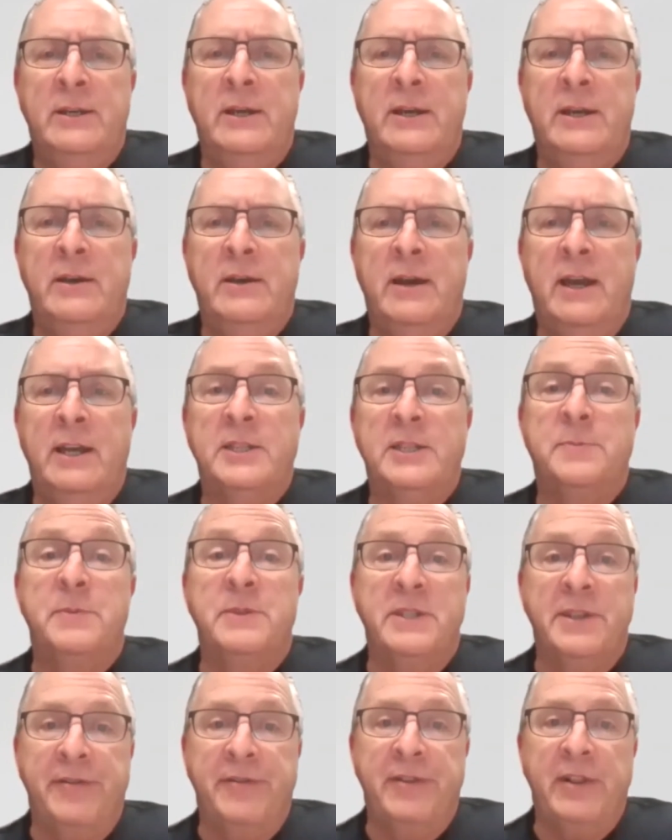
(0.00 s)
I
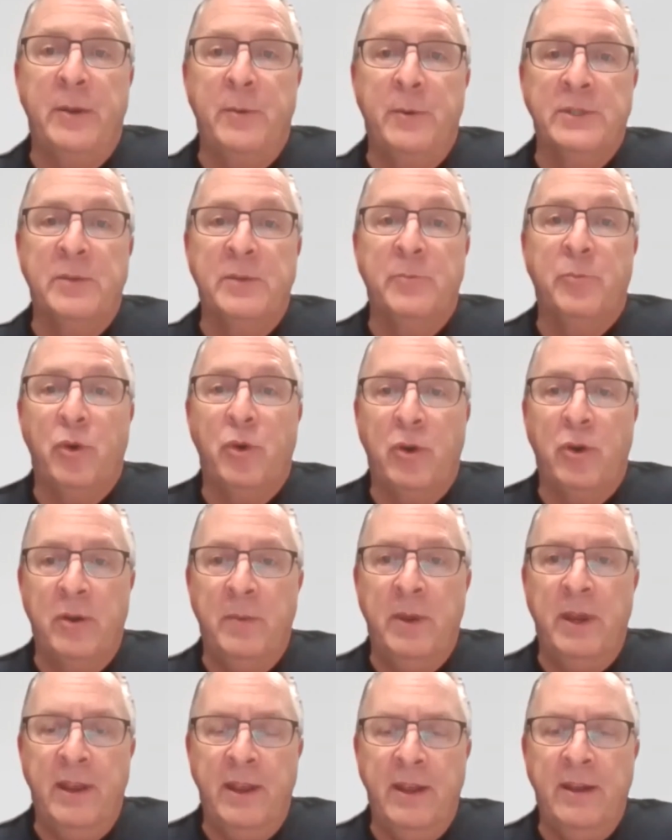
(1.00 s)
specifically was in print
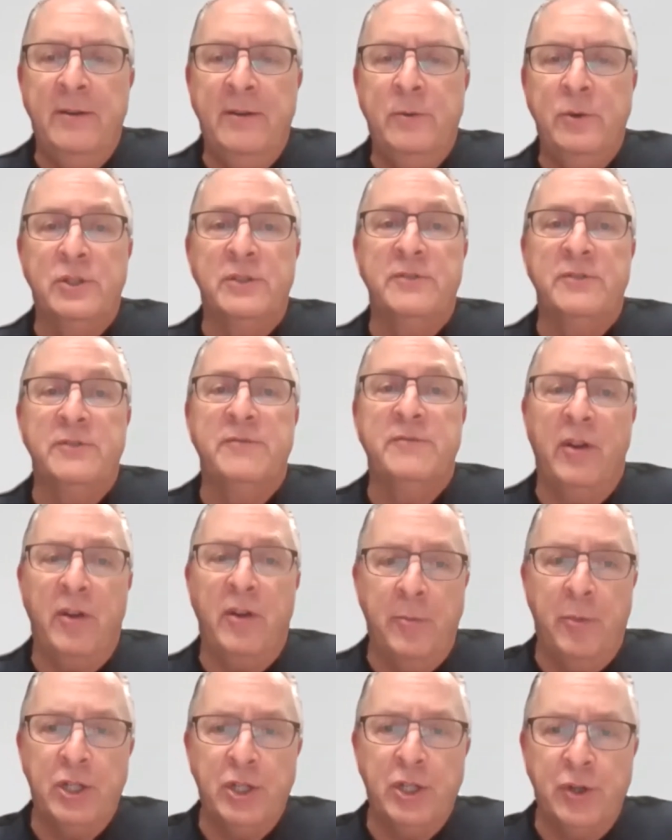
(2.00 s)
media, which is very
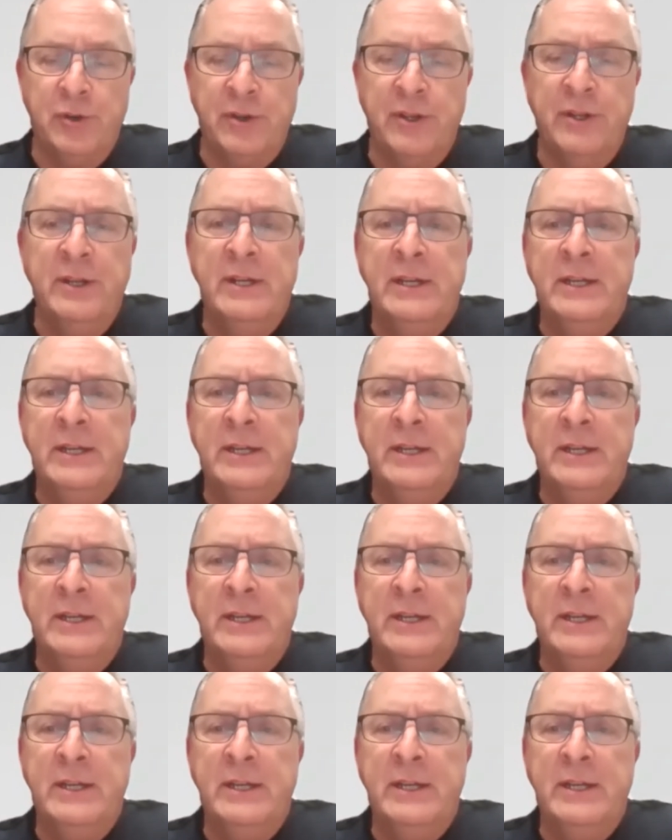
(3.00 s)
pressured.